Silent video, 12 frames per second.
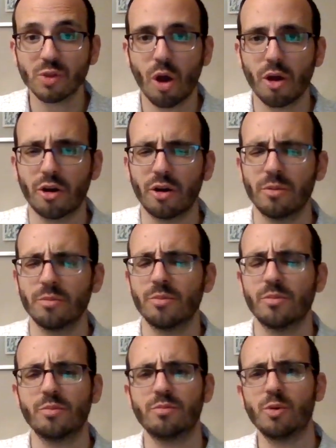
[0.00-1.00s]
water.
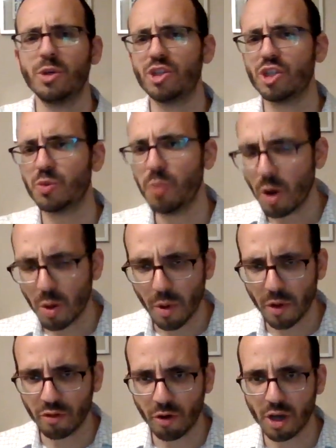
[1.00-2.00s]
But we just spoke
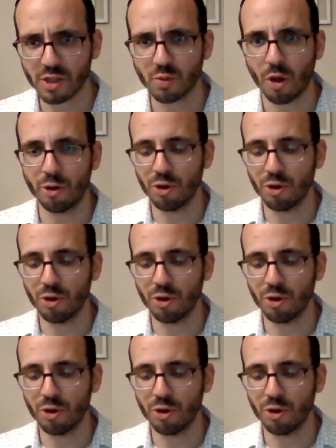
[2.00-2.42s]
about the rock's water.